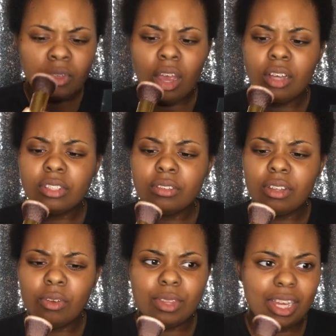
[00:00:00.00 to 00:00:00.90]
Also,
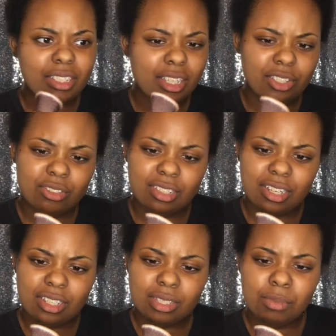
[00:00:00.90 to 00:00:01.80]
oh, that's
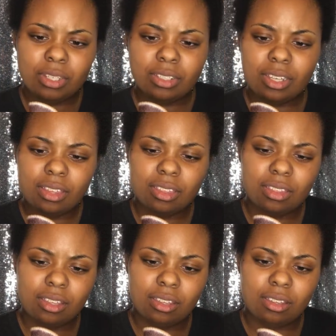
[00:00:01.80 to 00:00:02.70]
interesting. It smells like
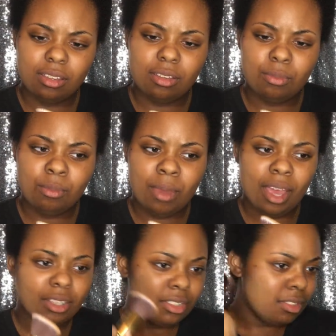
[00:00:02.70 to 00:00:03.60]
the
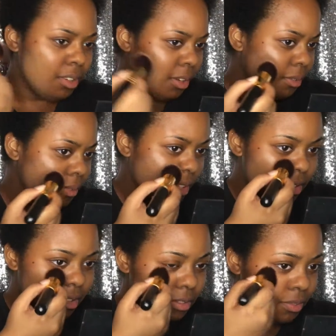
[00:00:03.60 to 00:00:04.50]
MAC Studio
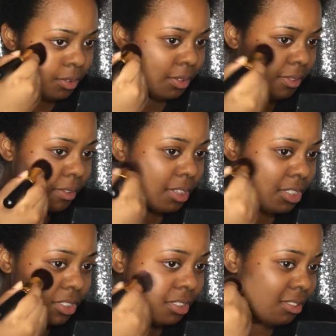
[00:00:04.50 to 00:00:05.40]
Fix Fluid
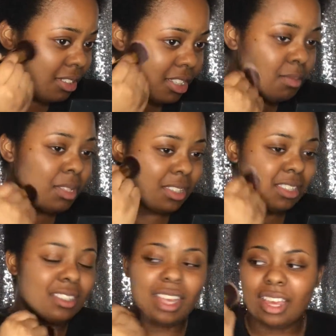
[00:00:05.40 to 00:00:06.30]
Foundation. It smells
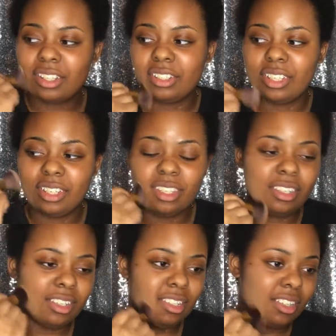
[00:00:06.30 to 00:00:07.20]
exactly
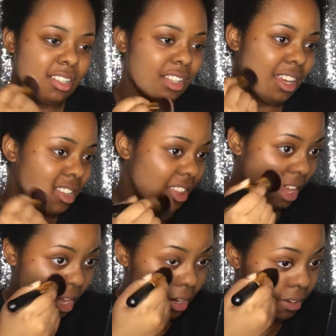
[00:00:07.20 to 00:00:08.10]
like
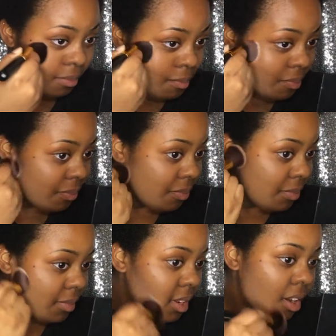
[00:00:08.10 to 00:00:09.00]
that.
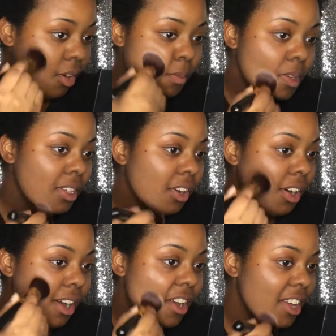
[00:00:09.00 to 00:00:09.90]
Oh my
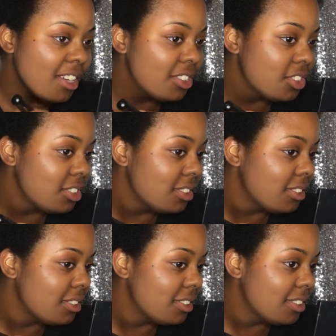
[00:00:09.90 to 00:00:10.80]
gosh.
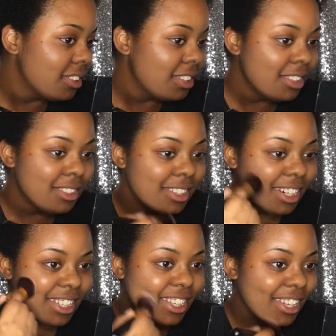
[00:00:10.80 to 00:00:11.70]
Did
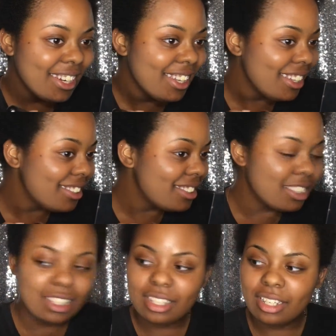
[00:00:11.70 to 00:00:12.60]
I get
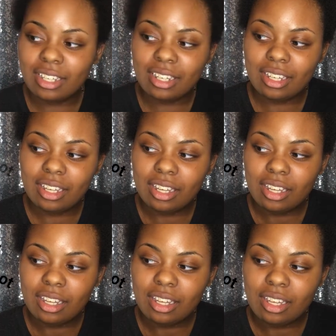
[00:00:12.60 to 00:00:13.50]
it?
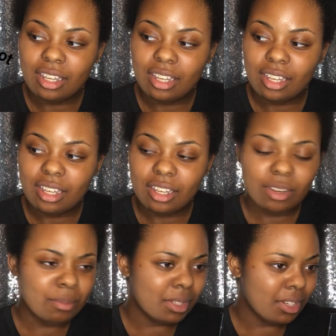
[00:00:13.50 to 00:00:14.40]

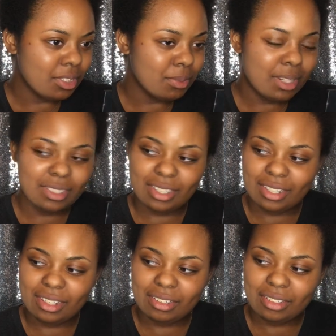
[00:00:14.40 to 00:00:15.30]
Oh my gosh, wait a
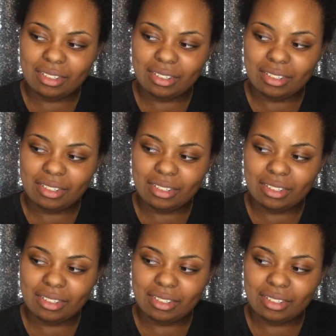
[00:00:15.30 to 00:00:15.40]
second.